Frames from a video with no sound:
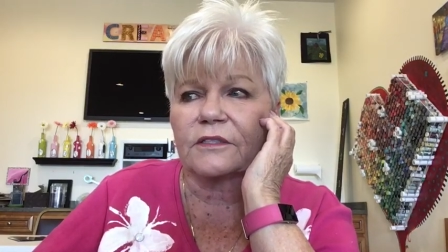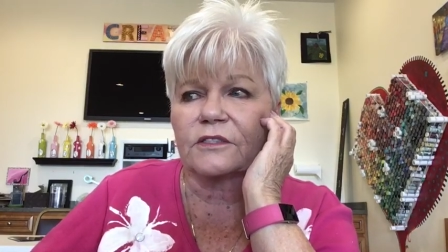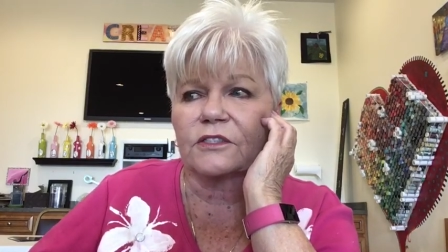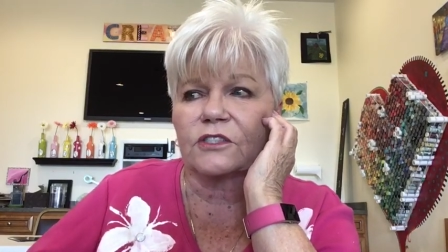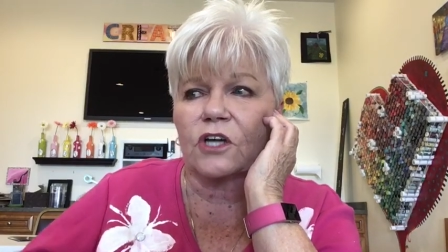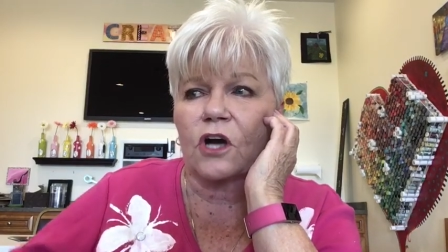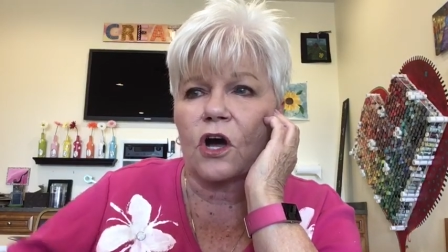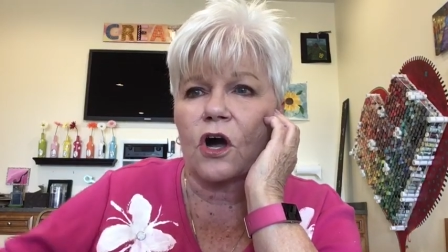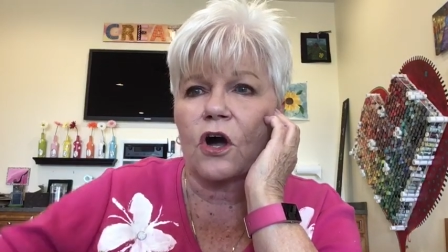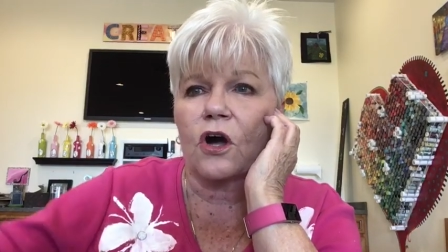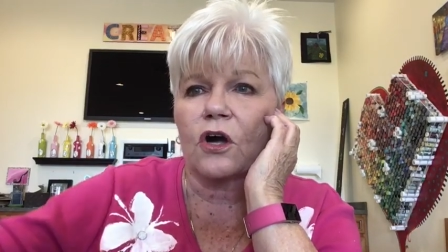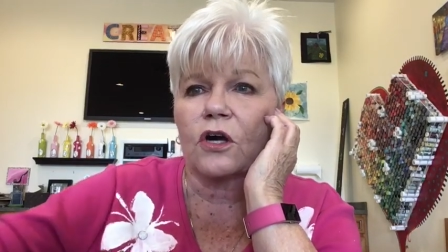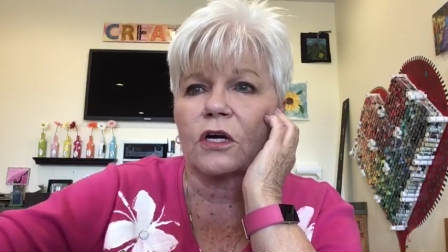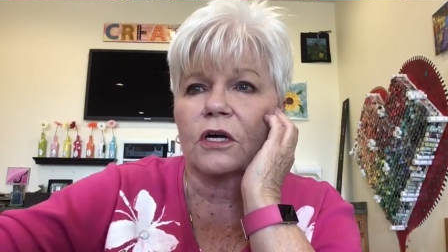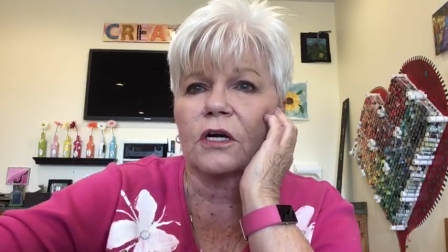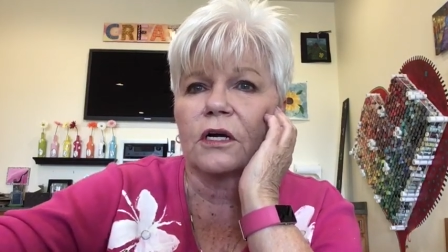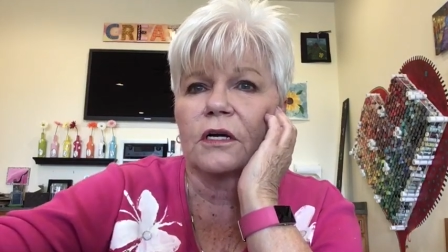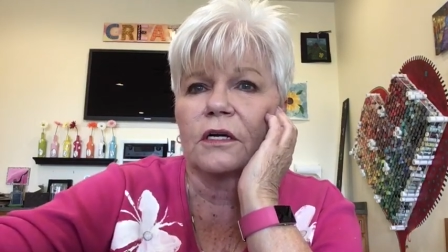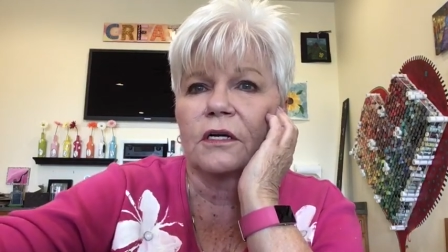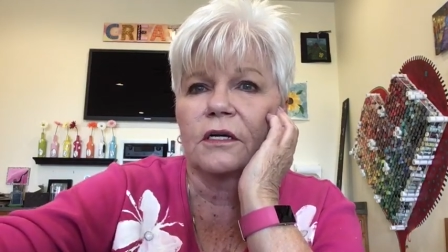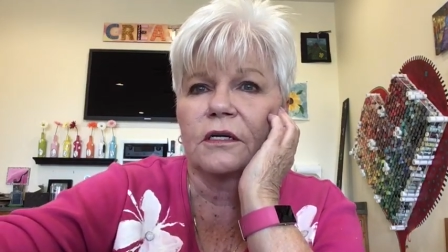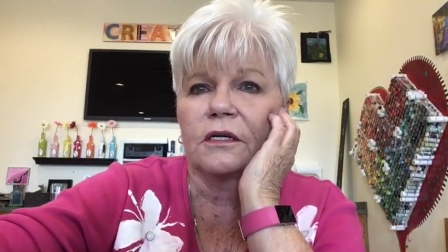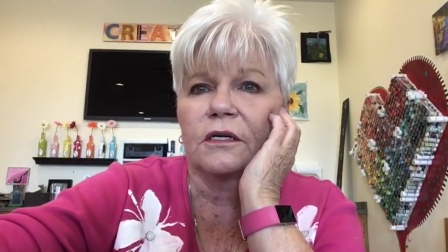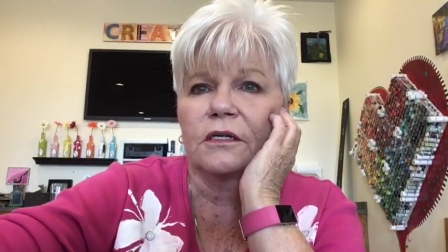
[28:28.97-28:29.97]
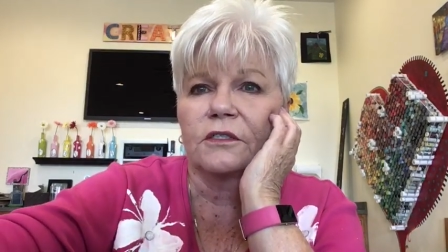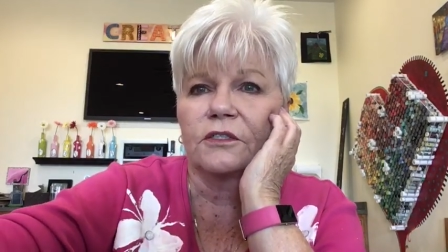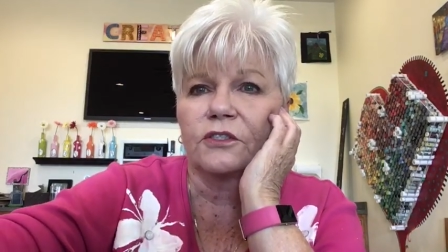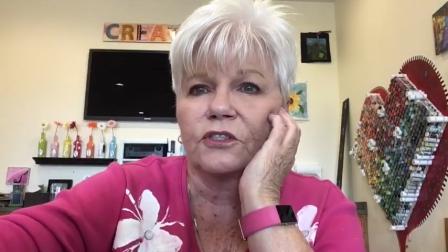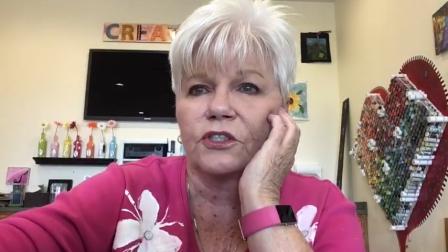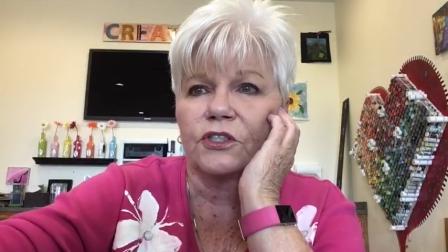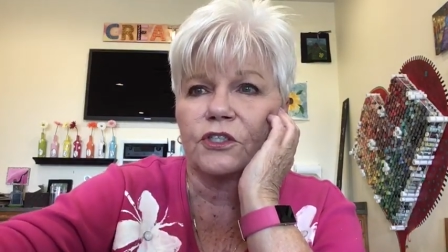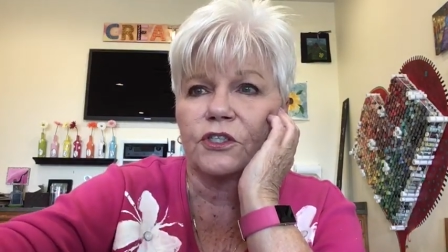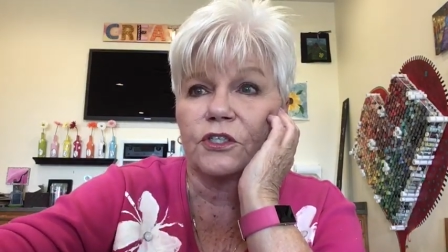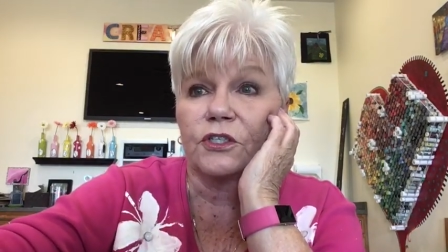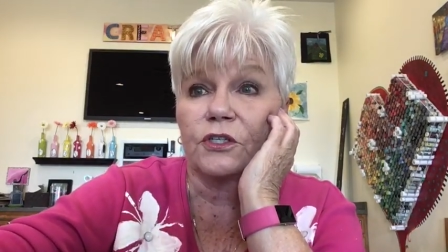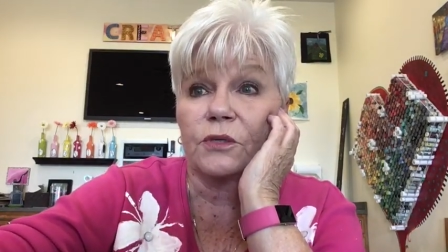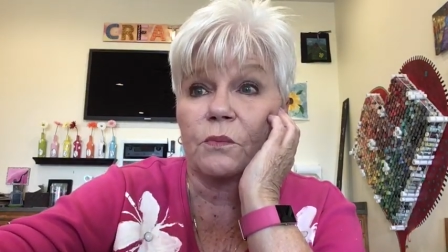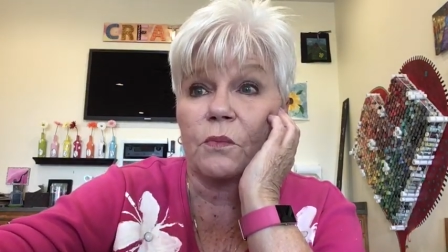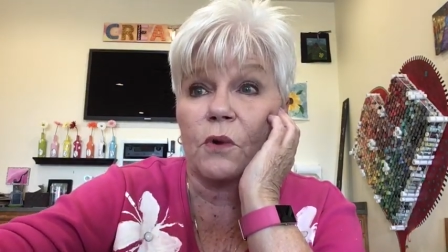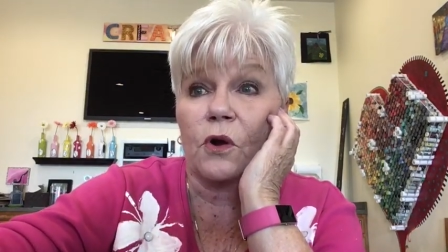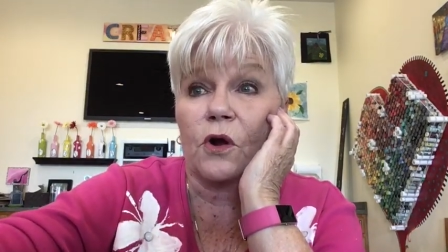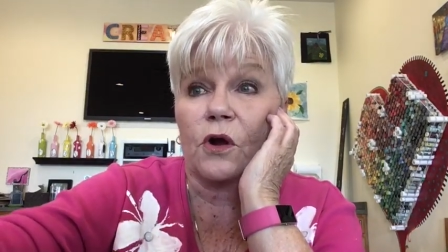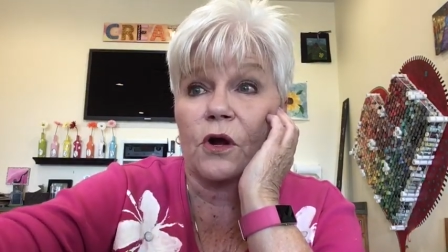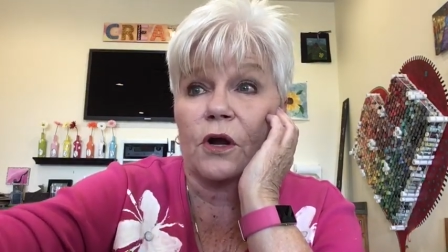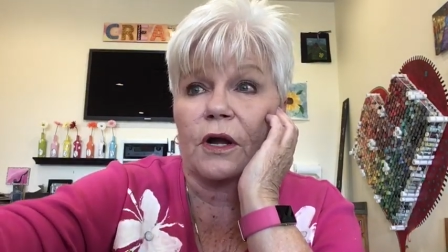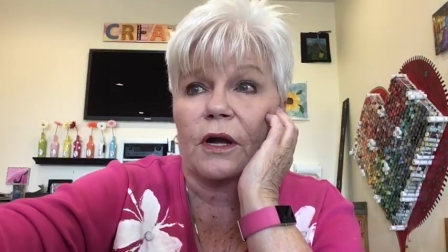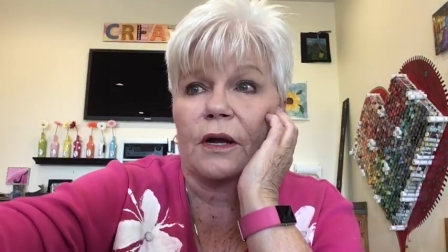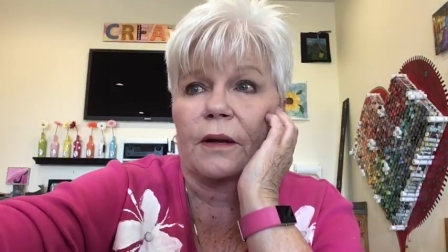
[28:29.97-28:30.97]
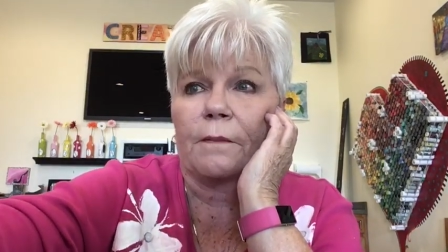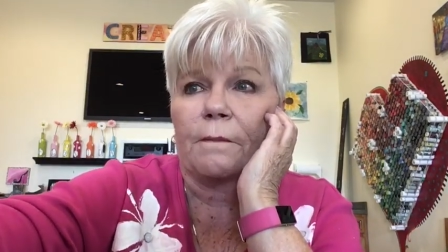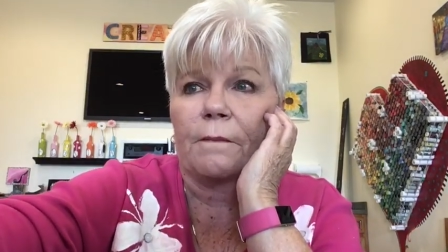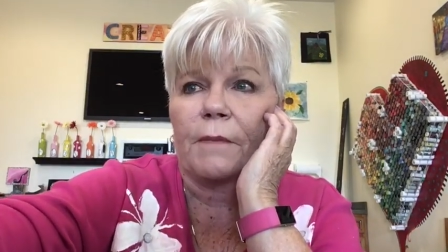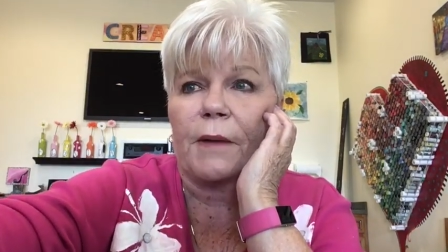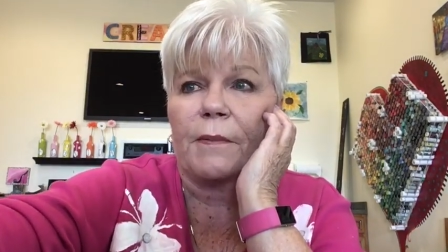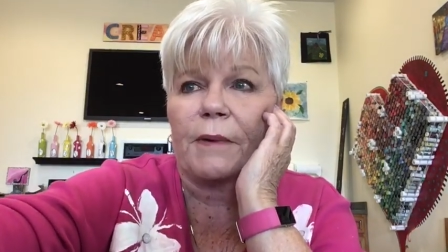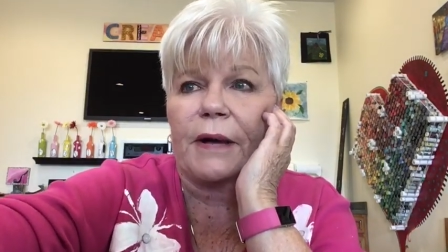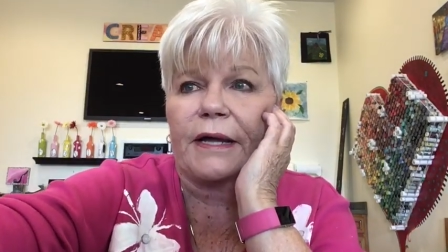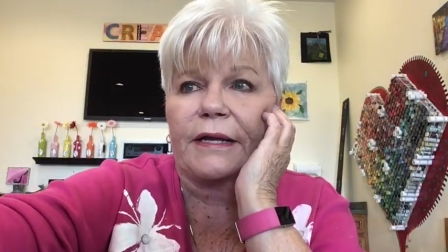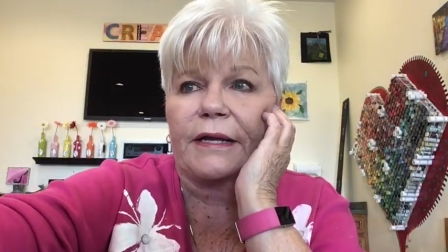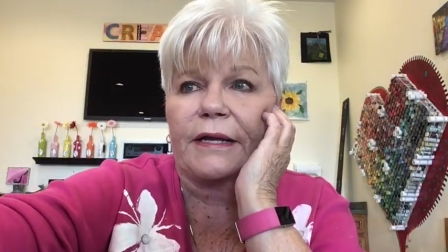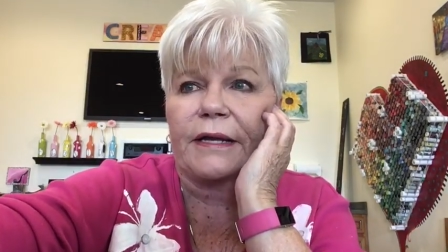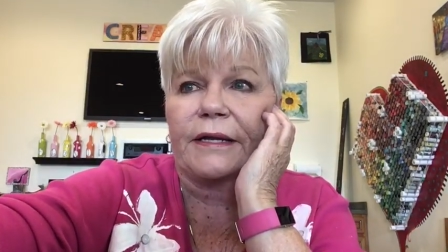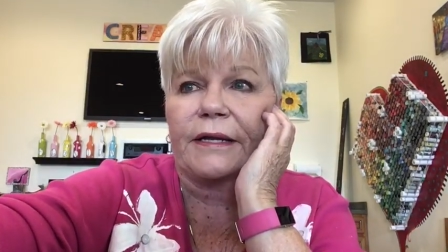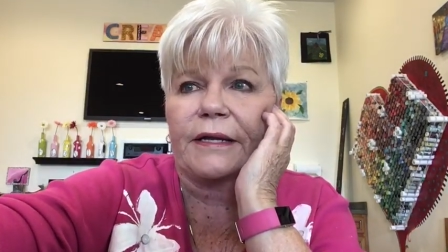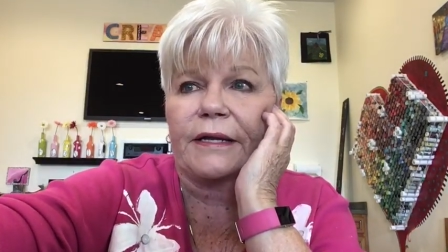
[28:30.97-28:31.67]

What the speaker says: talk to you tomorrow. Bye-bye now.